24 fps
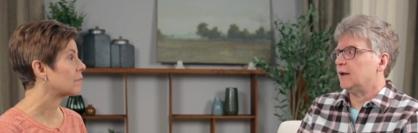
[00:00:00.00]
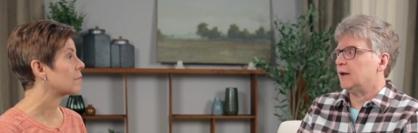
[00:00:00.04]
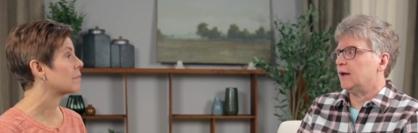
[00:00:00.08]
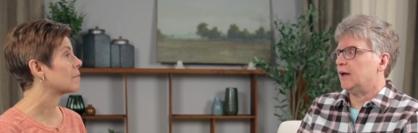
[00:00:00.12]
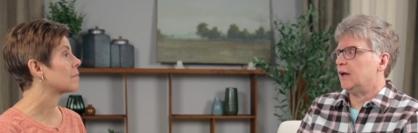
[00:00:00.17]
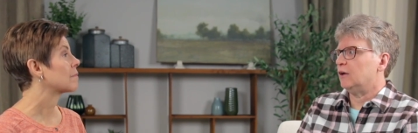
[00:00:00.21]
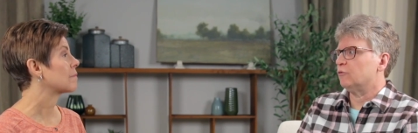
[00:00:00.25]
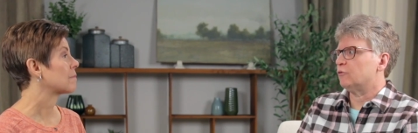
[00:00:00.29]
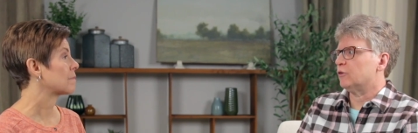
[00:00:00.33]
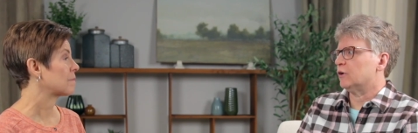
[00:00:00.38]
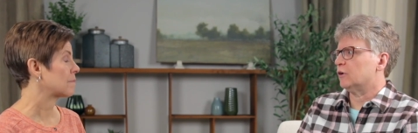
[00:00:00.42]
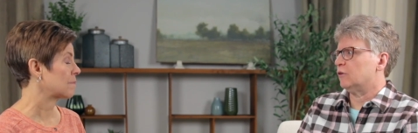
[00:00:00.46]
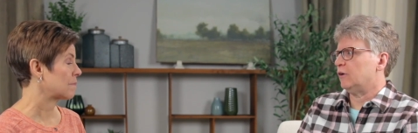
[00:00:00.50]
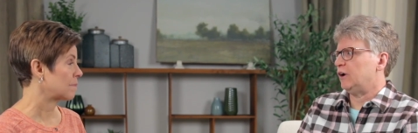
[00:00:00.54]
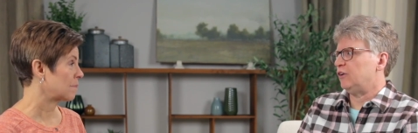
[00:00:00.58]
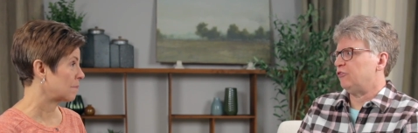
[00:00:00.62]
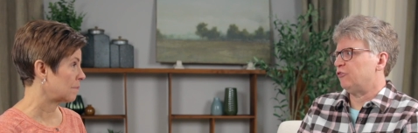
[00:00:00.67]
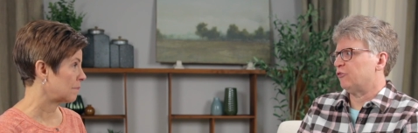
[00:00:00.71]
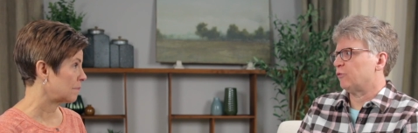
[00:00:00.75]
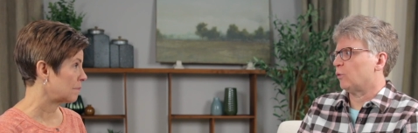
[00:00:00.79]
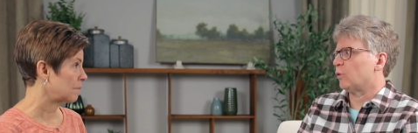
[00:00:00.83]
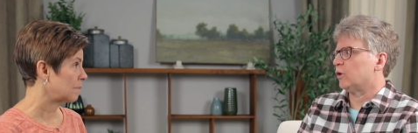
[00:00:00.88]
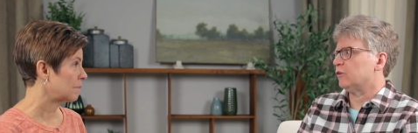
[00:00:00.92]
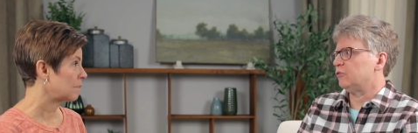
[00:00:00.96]
Speaker 1: and for grades
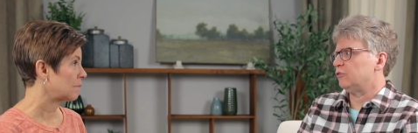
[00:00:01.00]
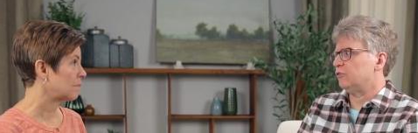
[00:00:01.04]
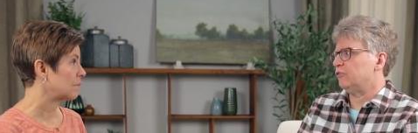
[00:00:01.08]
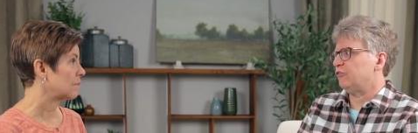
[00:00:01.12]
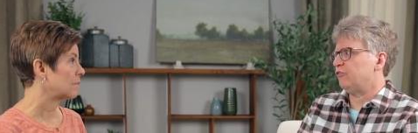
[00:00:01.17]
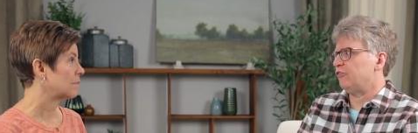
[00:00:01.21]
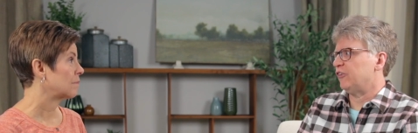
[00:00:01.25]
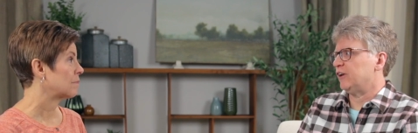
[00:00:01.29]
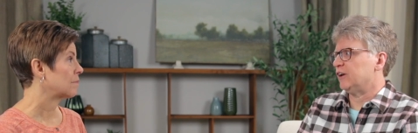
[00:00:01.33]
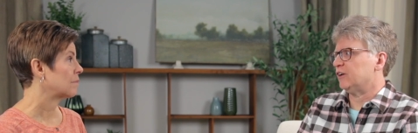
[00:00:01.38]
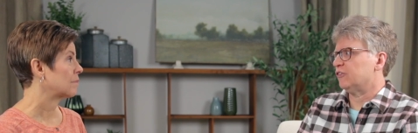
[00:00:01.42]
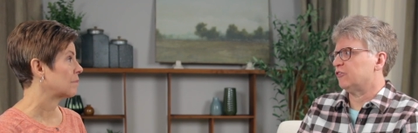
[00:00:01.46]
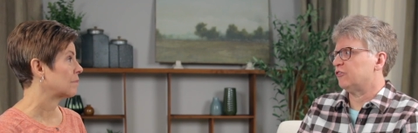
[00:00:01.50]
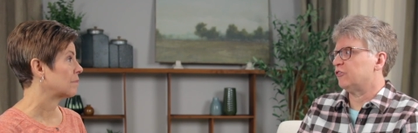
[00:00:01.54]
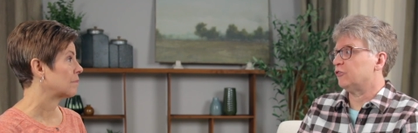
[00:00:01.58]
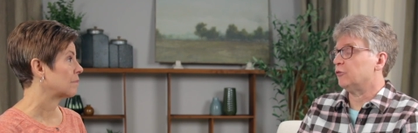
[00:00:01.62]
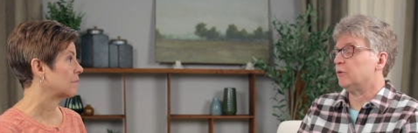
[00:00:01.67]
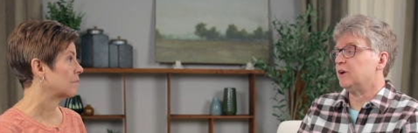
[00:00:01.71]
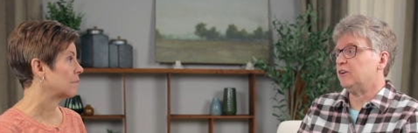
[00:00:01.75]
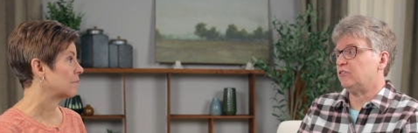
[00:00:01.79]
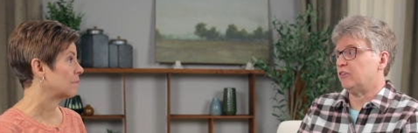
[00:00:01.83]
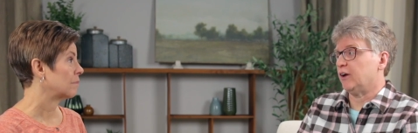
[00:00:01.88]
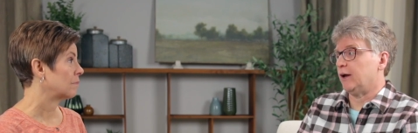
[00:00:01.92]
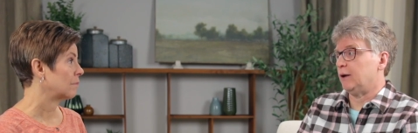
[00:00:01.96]
4 through 6,
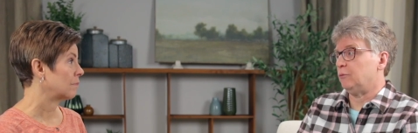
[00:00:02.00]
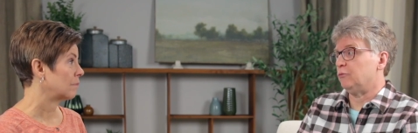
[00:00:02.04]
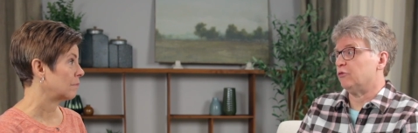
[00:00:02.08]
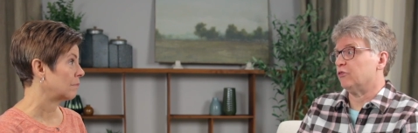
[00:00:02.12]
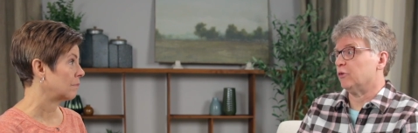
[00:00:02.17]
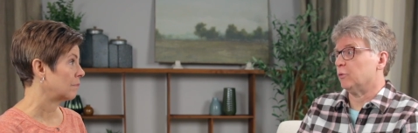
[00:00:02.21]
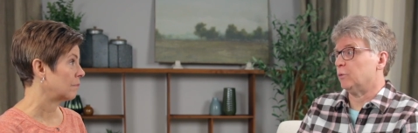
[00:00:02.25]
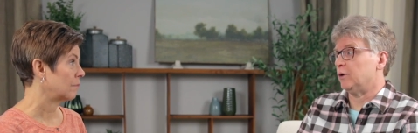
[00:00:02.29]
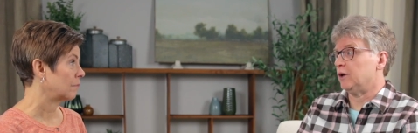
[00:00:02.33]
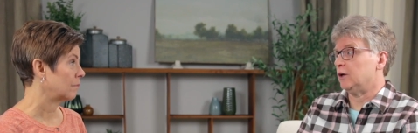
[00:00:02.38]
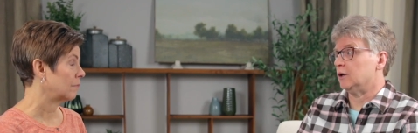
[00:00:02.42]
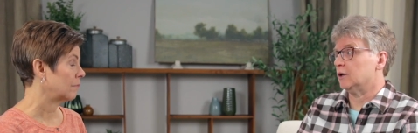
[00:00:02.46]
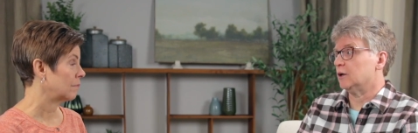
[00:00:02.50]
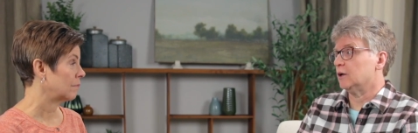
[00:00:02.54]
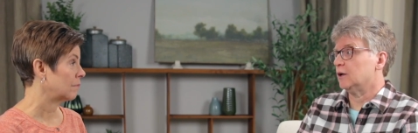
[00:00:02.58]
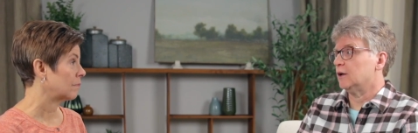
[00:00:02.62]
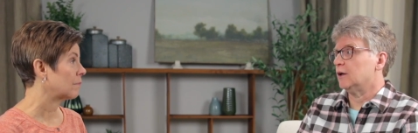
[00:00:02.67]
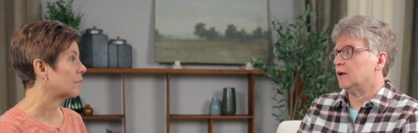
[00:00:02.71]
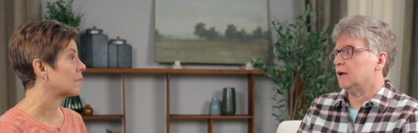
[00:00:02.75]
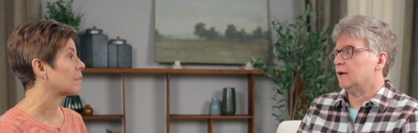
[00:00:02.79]
3 times a week.